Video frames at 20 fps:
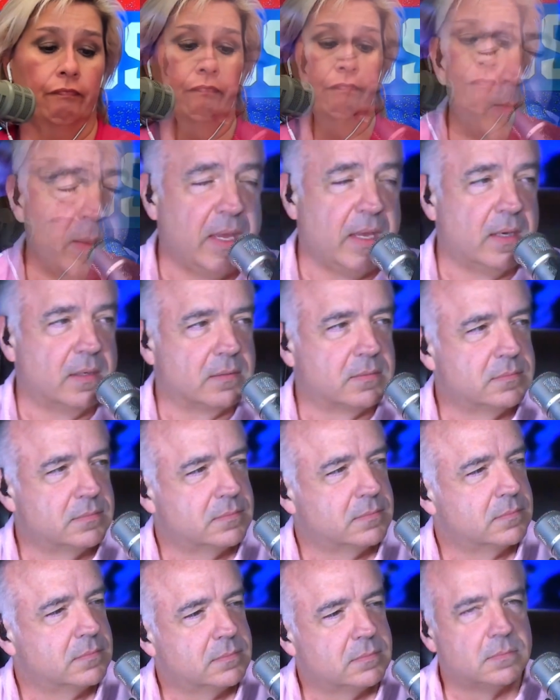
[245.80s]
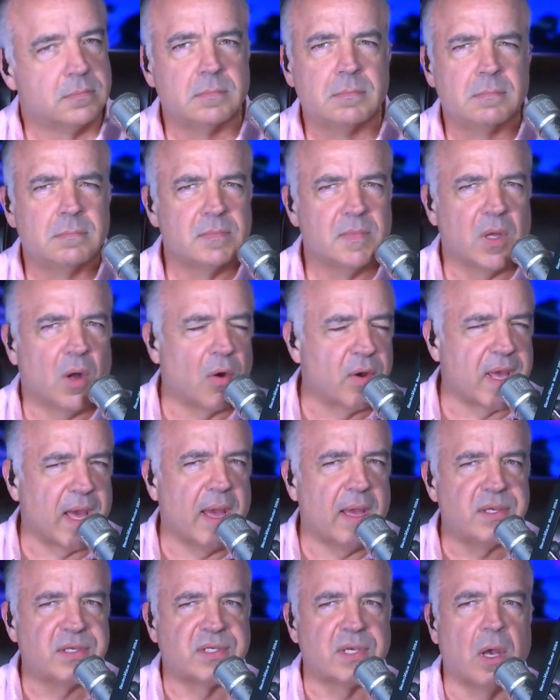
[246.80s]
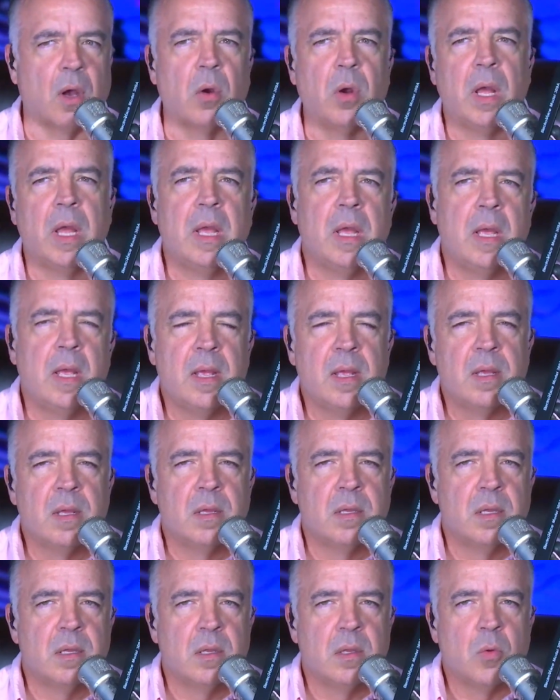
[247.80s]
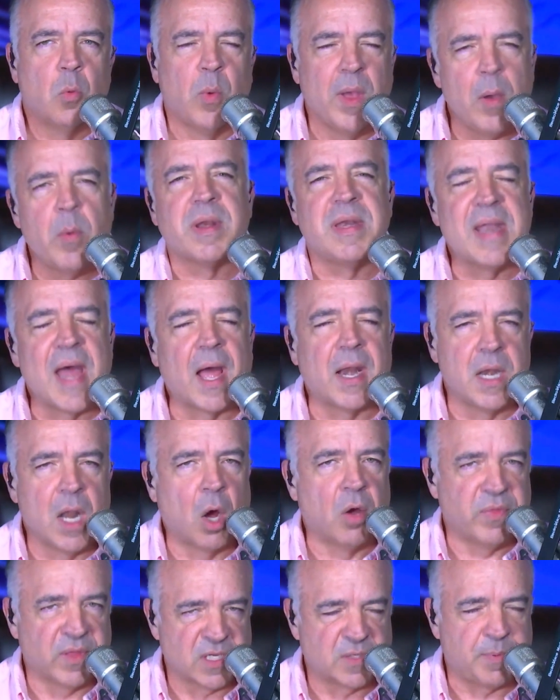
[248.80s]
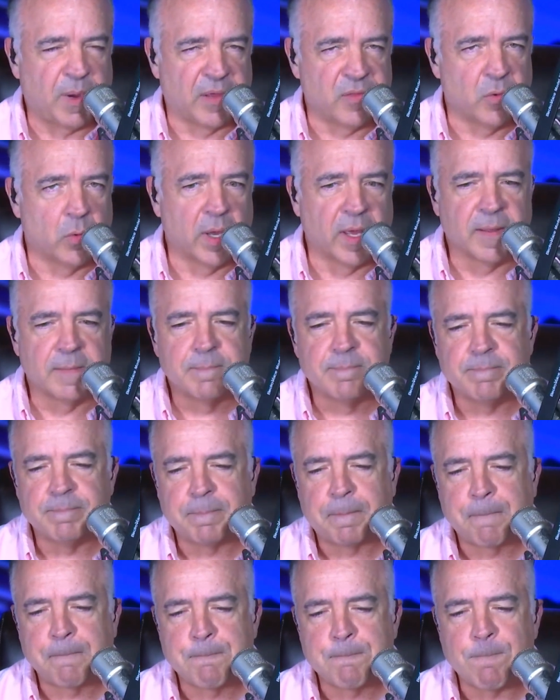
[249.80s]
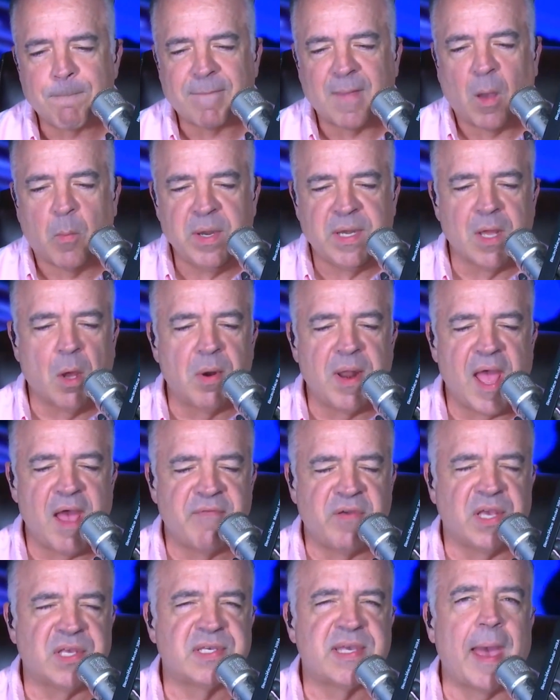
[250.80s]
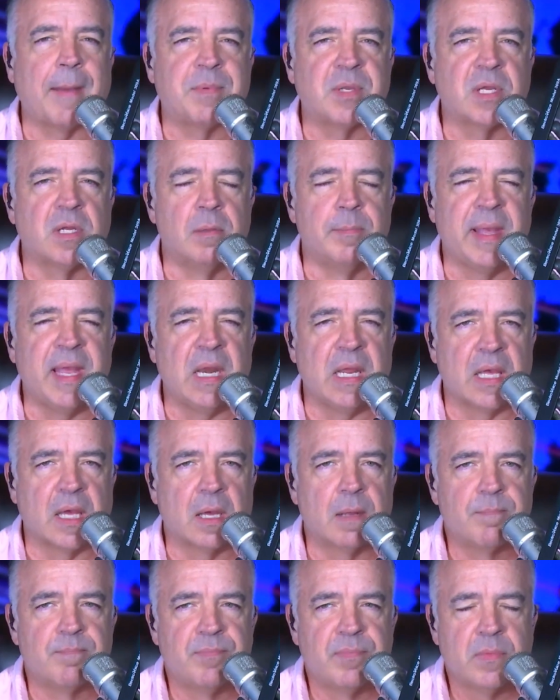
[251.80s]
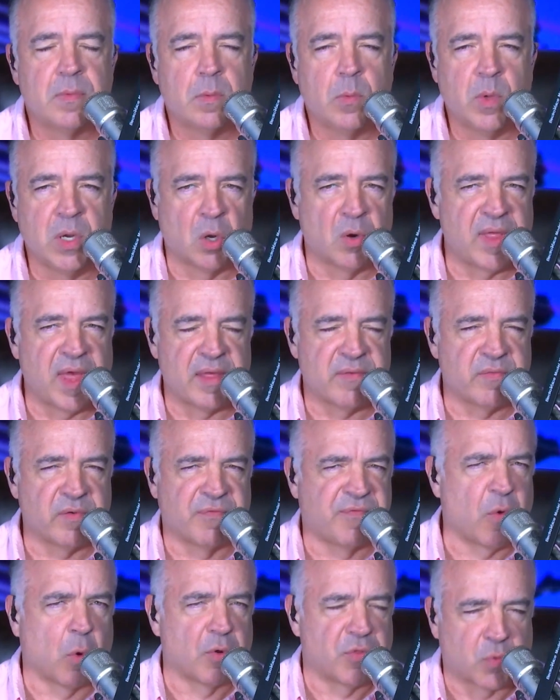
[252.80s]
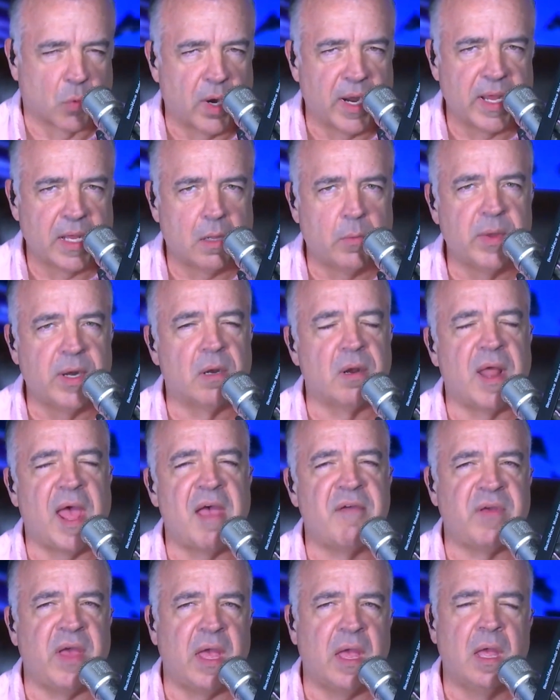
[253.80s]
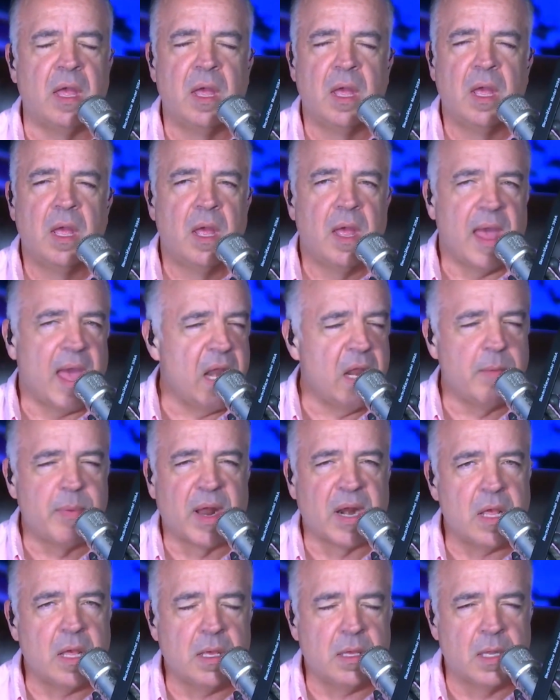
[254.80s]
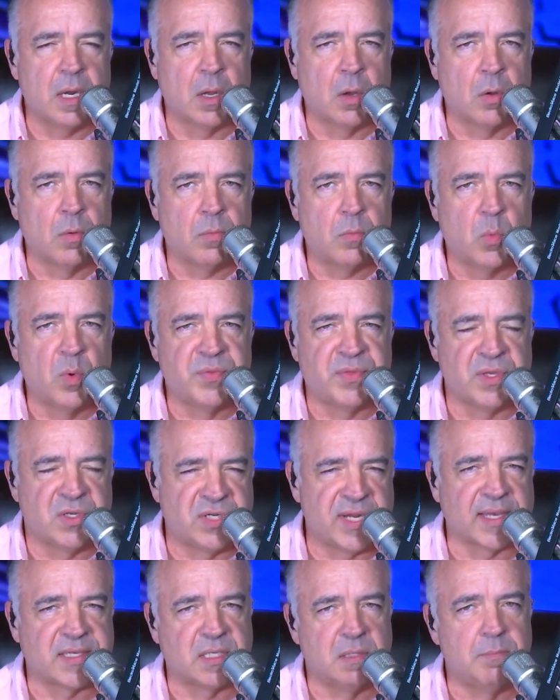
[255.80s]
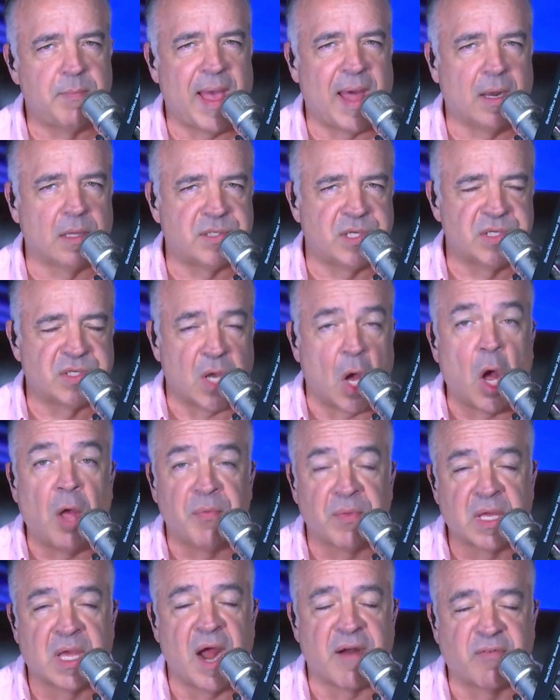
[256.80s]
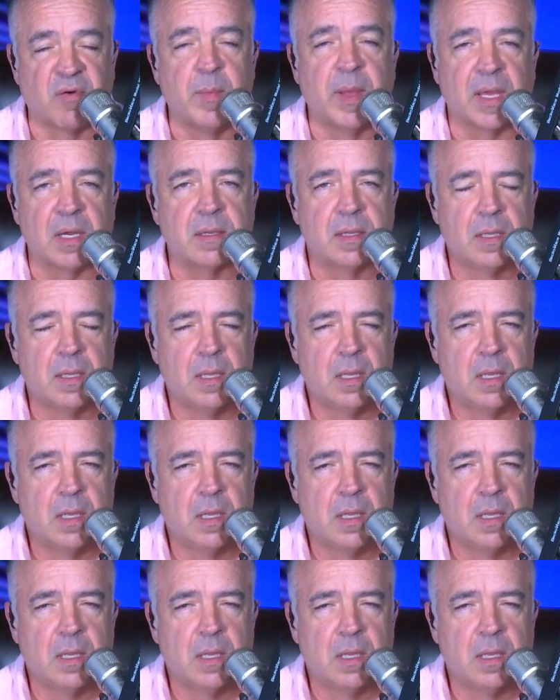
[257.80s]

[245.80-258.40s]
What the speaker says: I mean, okay, so we would not know this, by the way. We don't have a skeptical media. We don't have a fourth rail. We don't have anybody, you know, with the checks and balances on the government.